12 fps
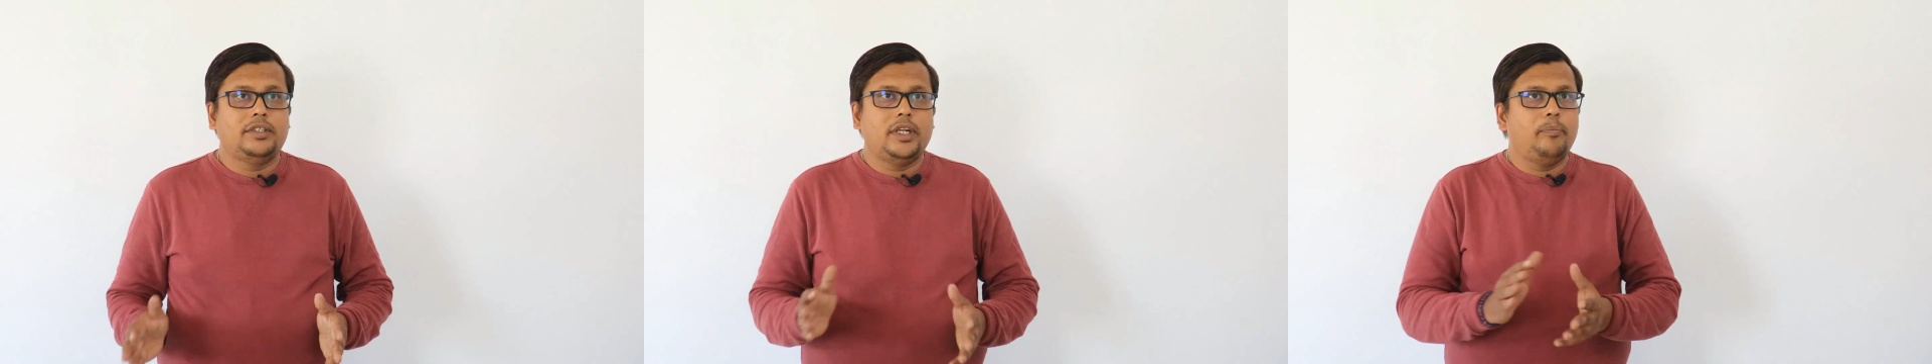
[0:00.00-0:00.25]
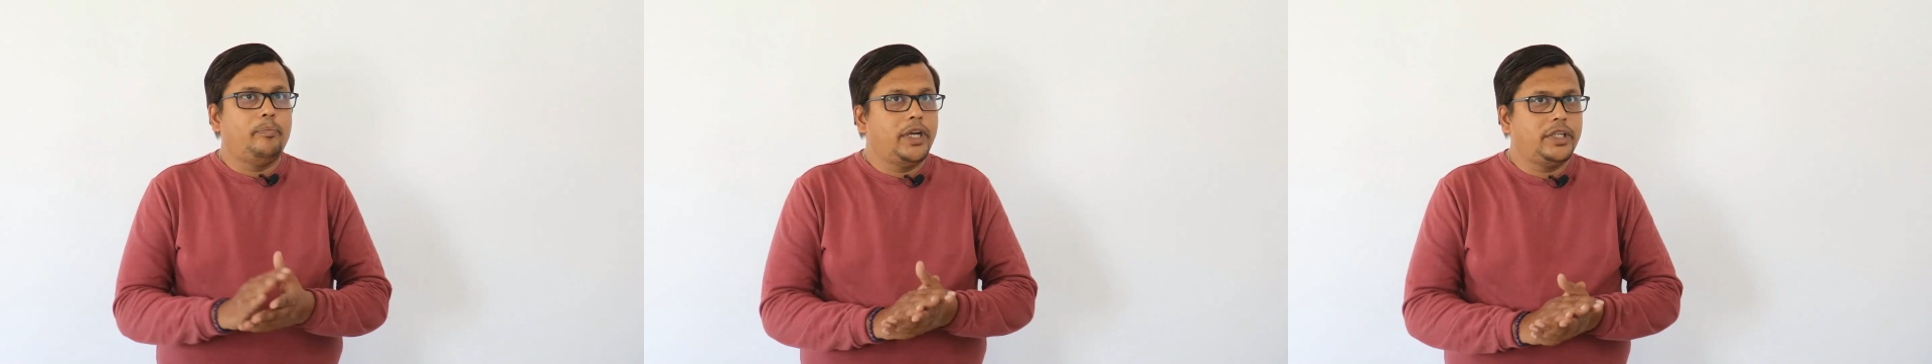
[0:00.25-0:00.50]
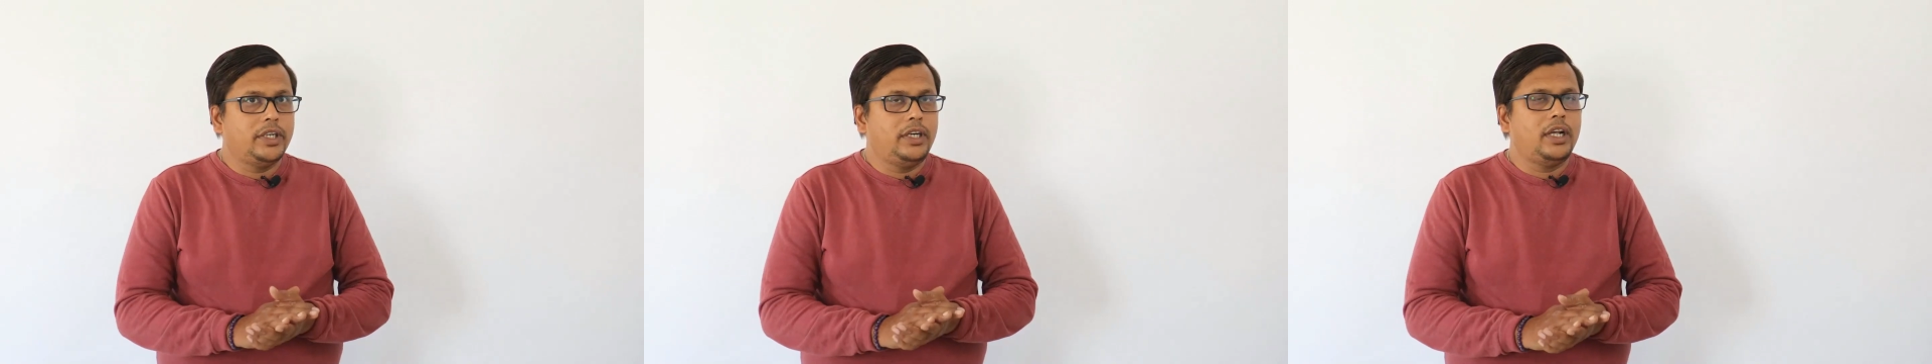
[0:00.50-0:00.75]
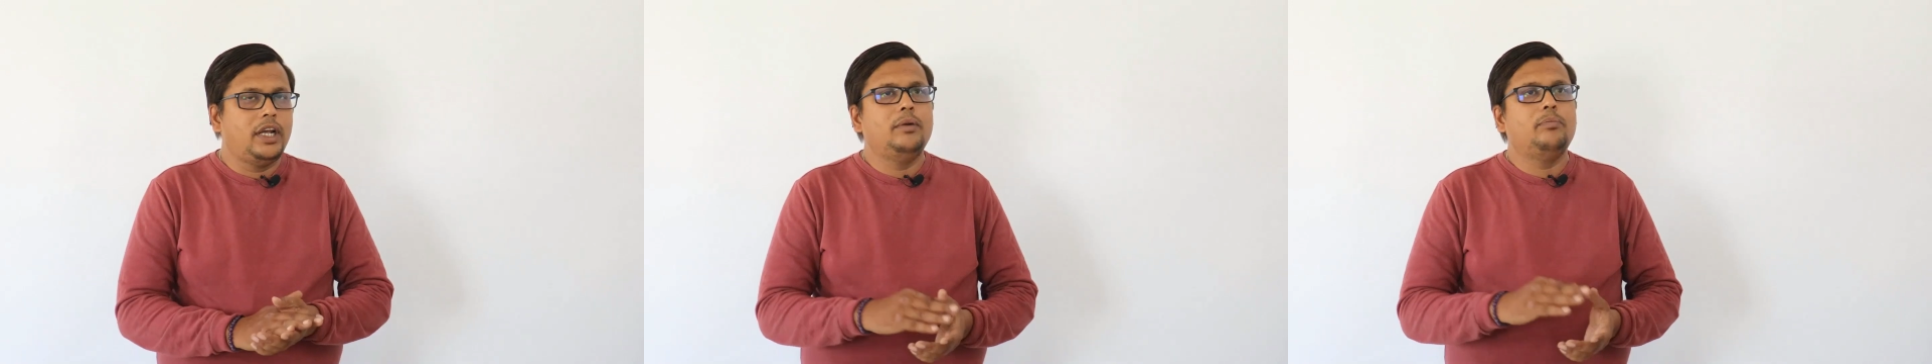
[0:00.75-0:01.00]
Stay
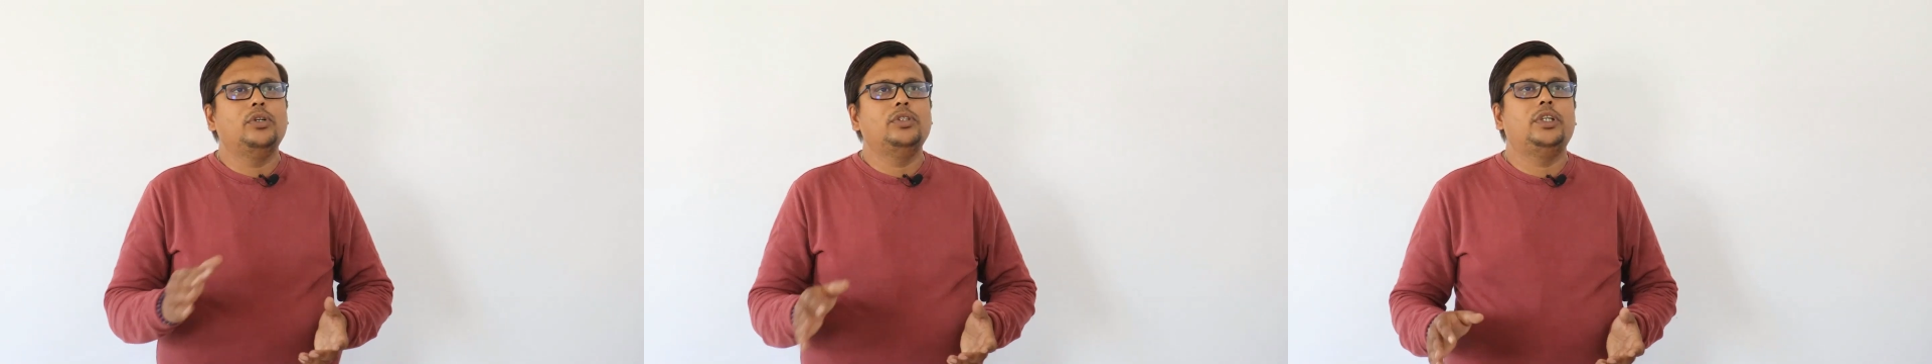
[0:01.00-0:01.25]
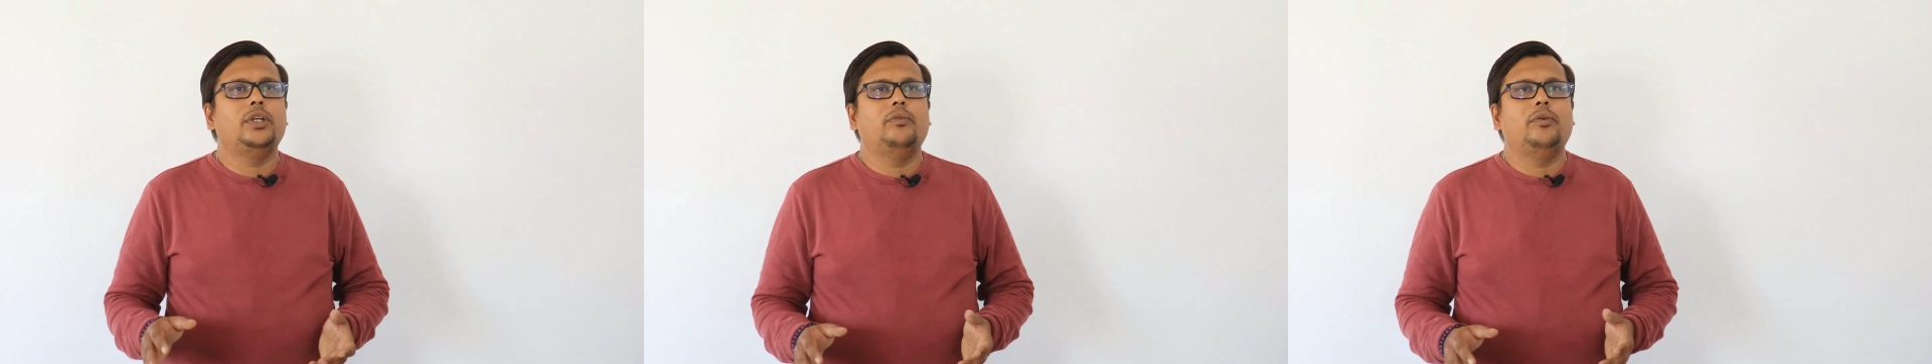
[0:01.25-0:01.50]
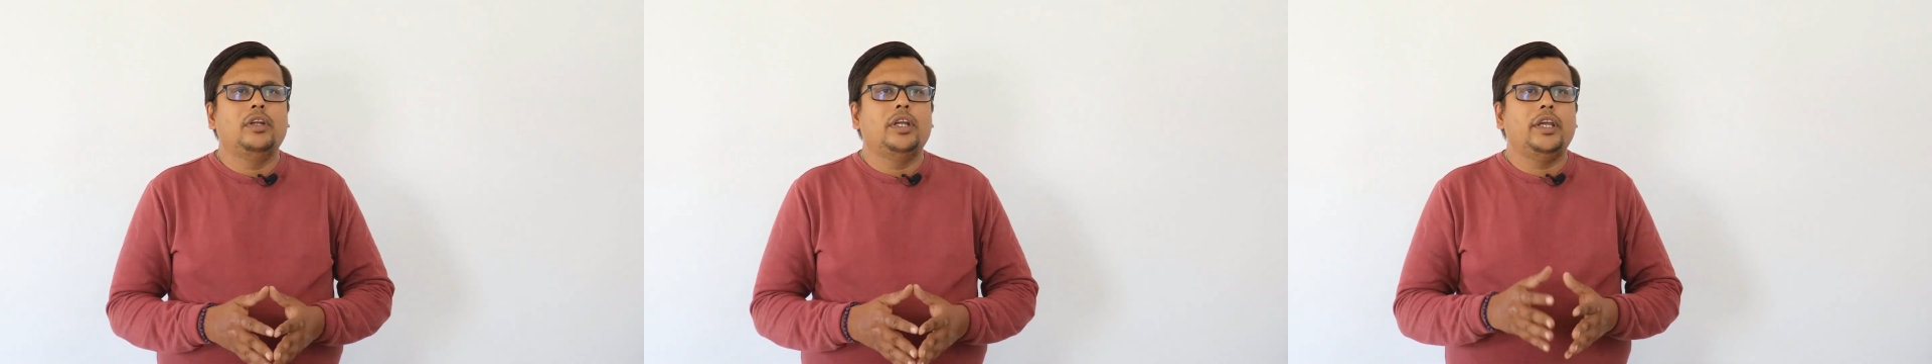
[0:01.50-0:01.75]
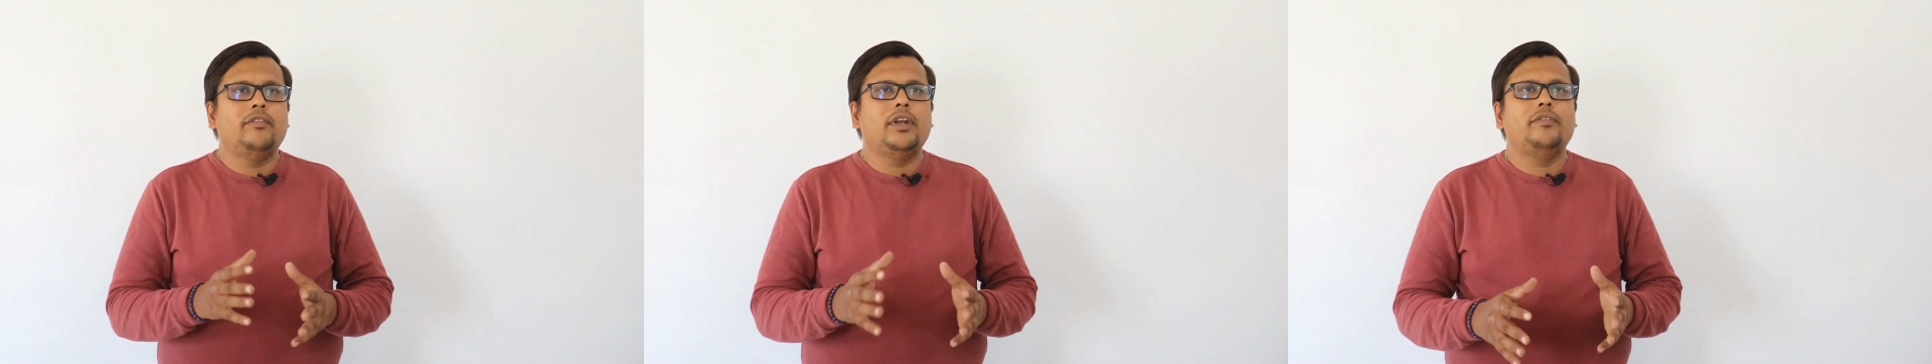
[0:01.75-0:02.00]
patient and positive,
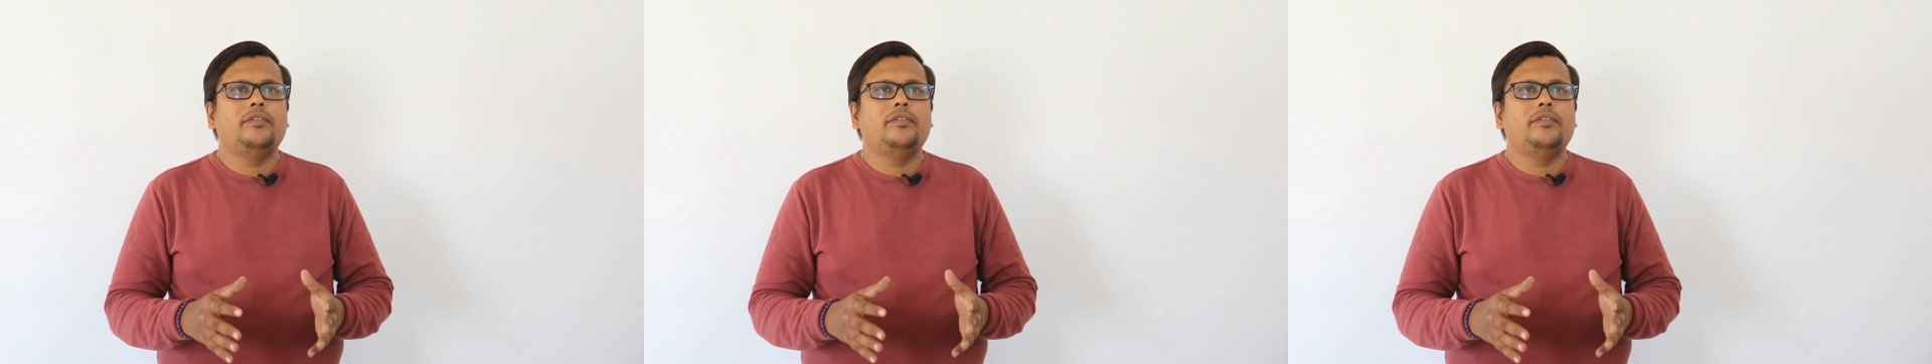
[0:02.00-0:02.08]
even